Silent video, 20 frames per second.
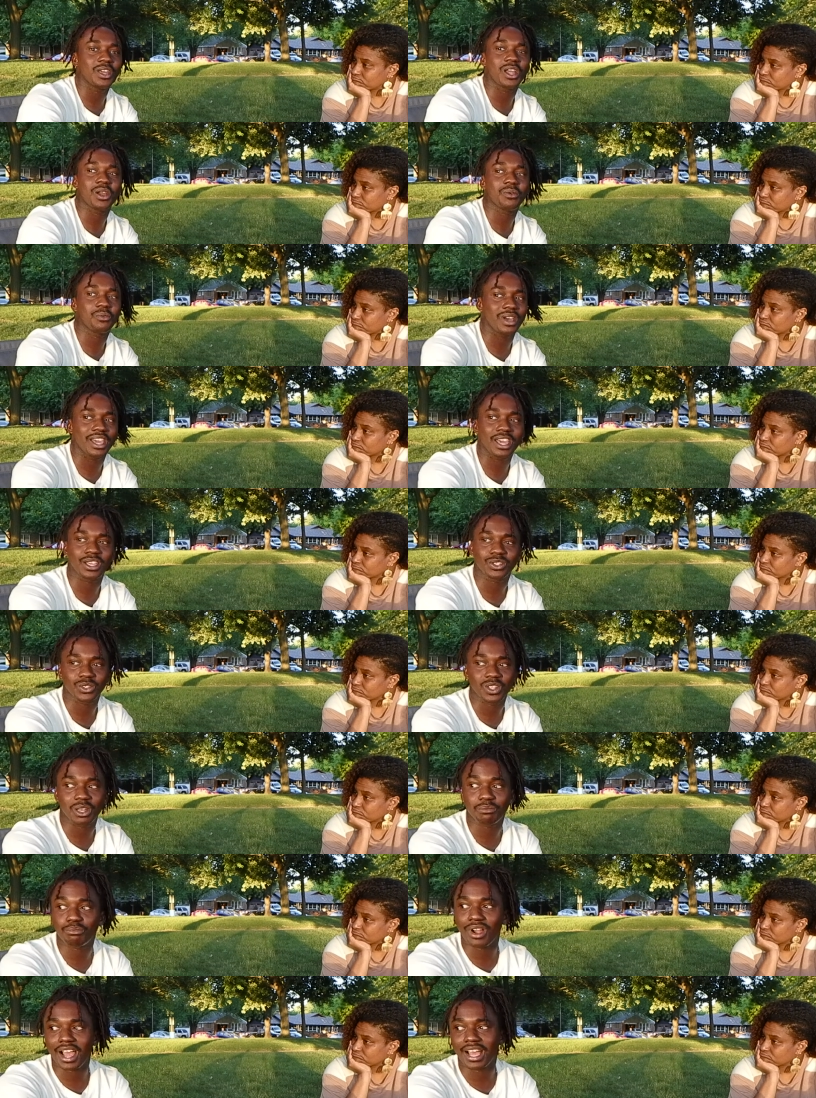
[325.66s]
Speaker 1: their
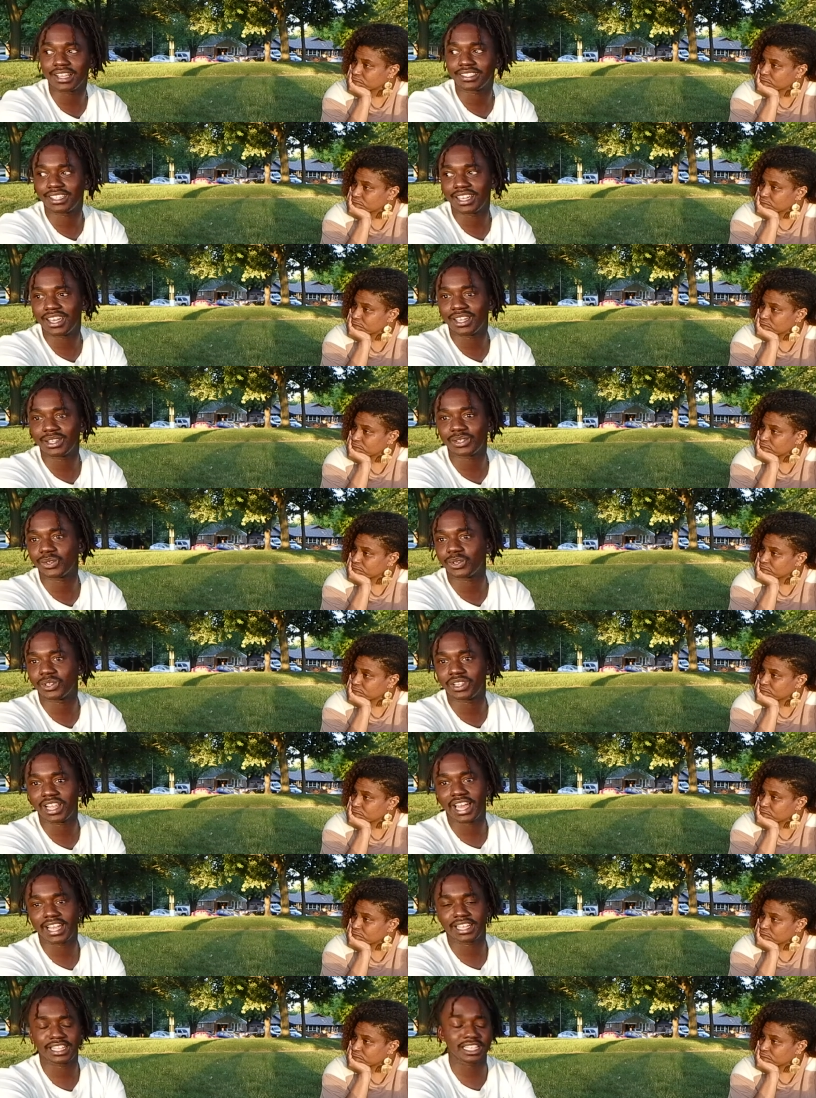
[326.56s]
ways or their process
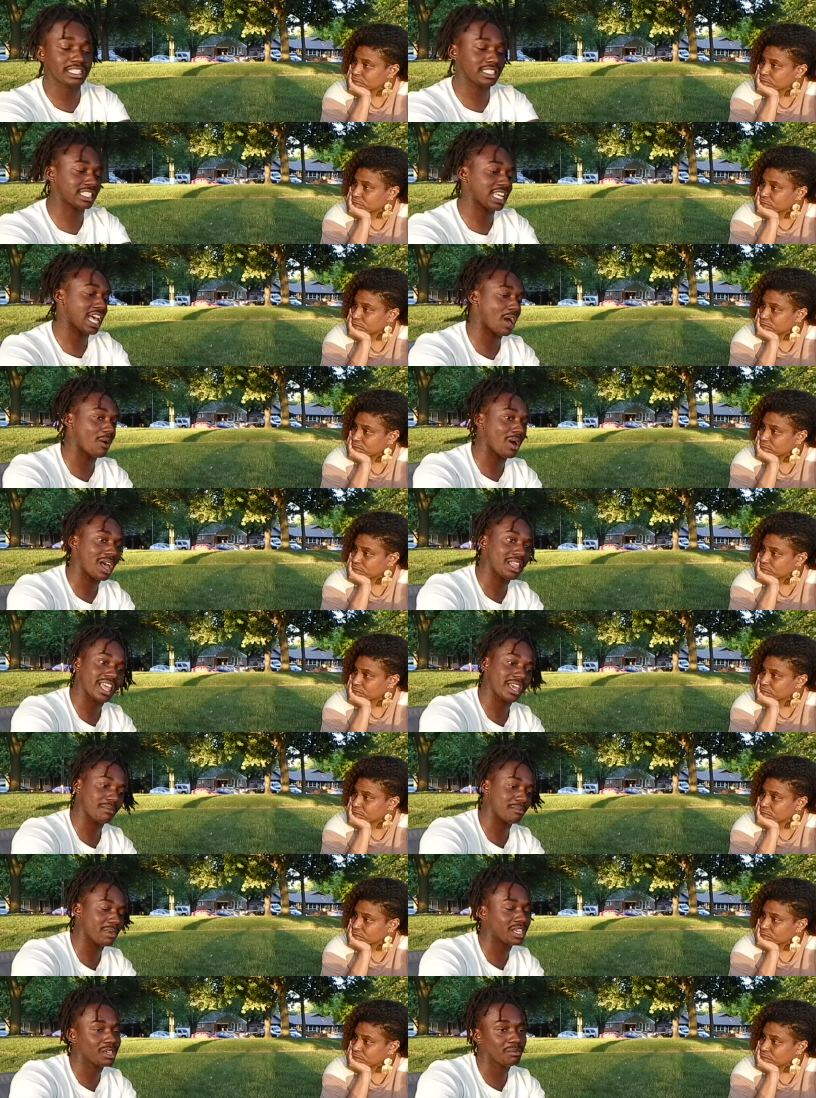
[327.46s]
or like this is how I
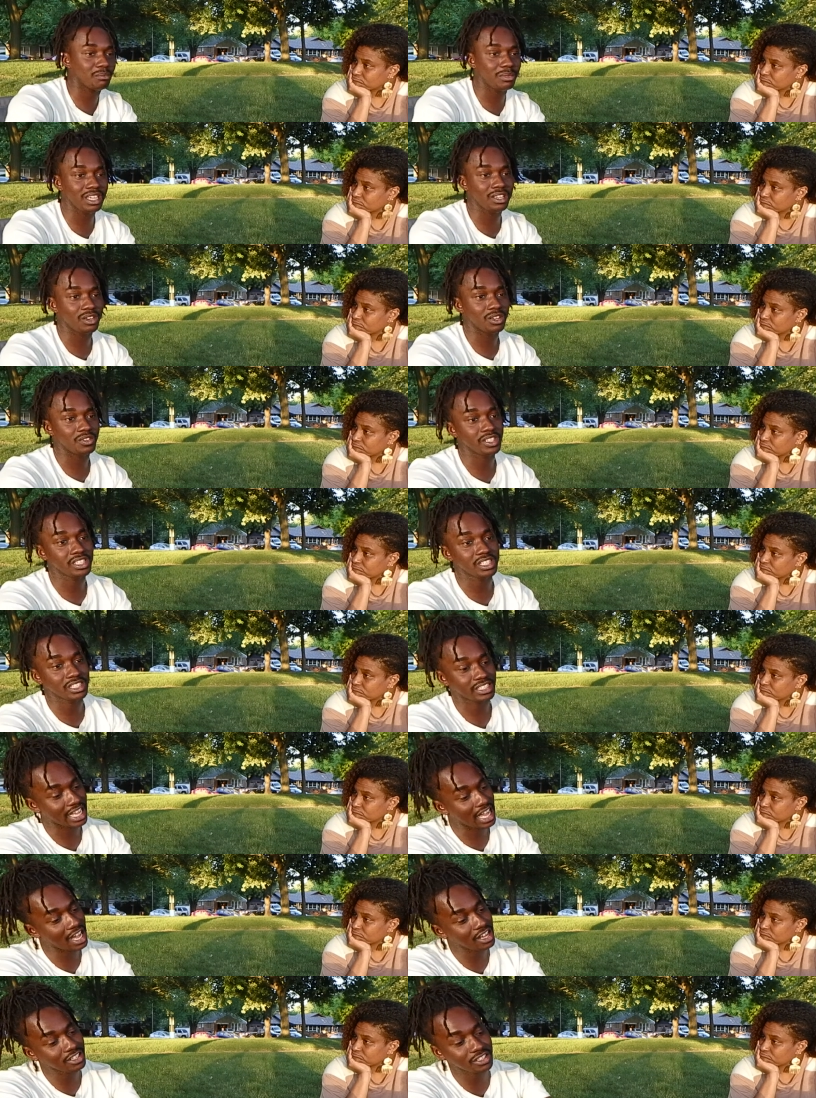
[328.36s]
like make a beat or this
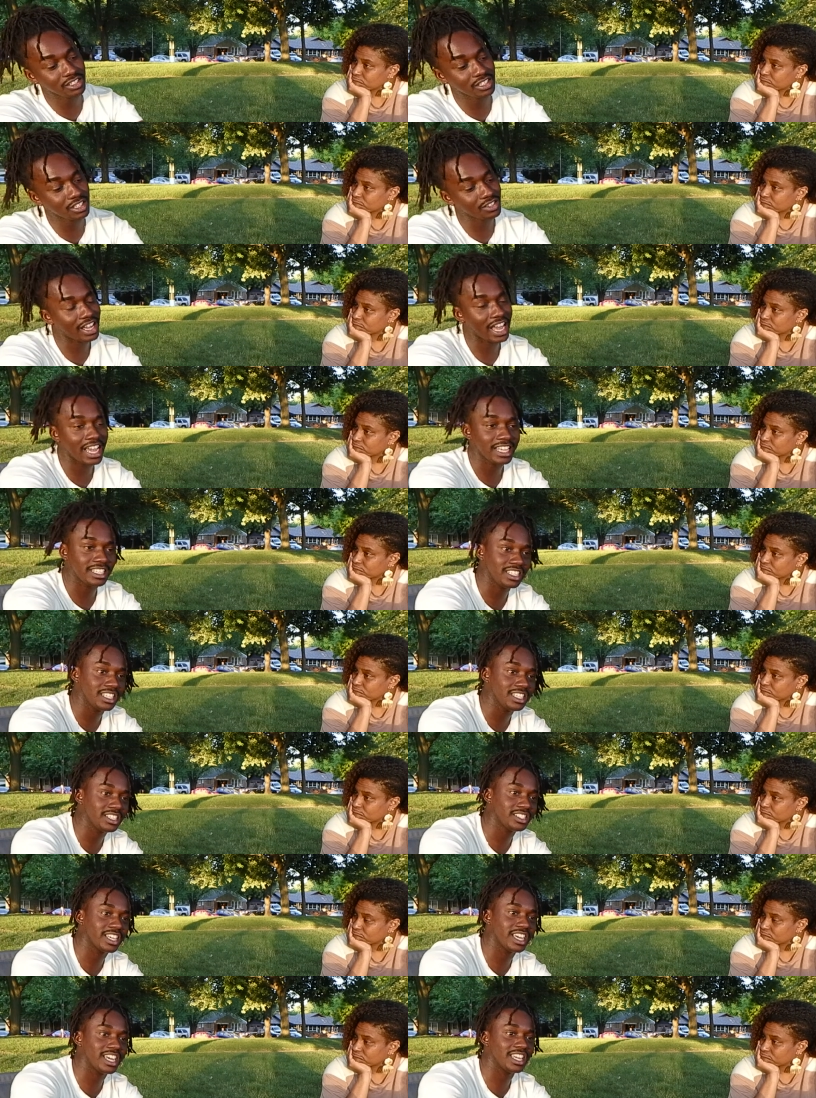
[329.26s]
is how you know I
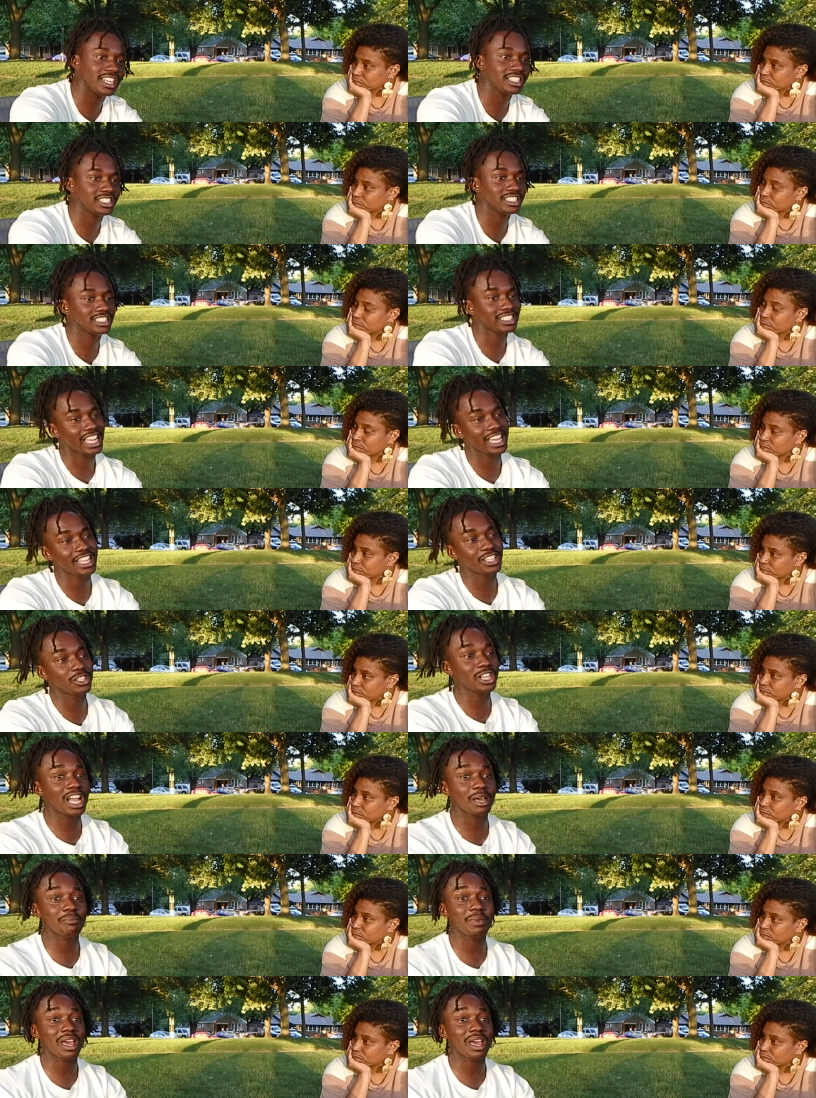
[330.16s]
DJ. This is mm -hmm. like you know